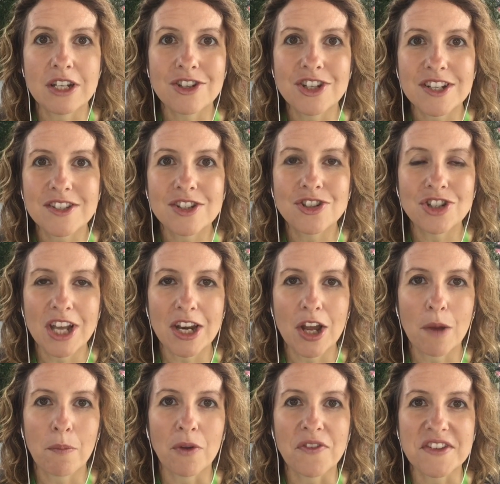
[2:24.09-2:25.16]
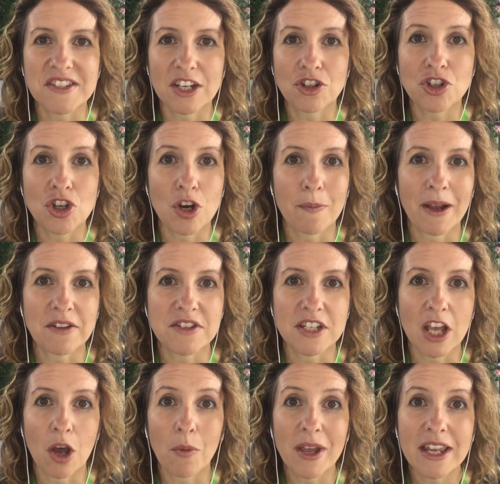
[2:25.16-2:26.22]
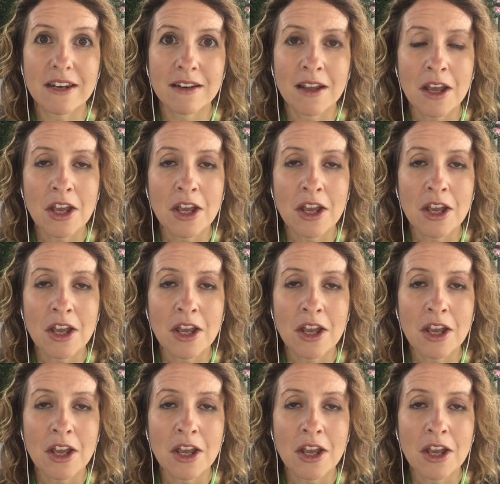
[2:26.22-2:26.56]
just to gen up on the session you're about to go in.